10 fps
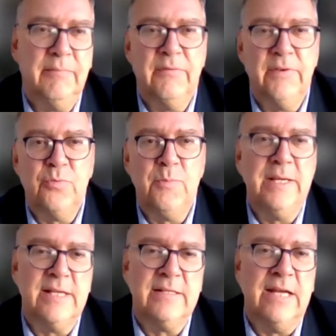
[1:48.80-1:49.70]
which
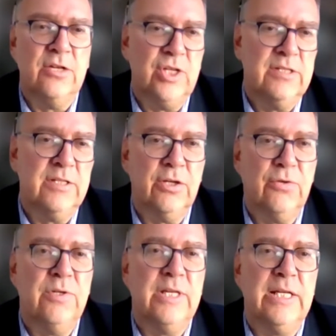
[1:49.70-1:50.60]
means that energy
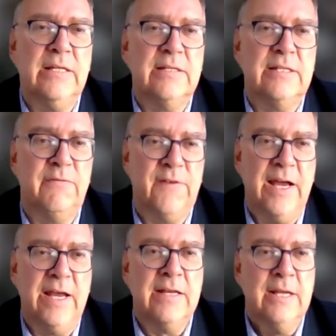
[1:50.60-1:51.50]
security is
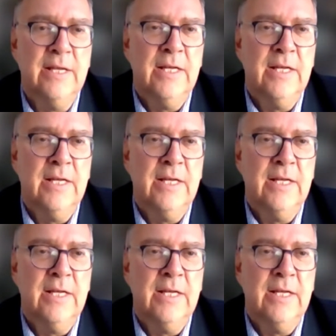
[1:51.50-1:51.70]
defined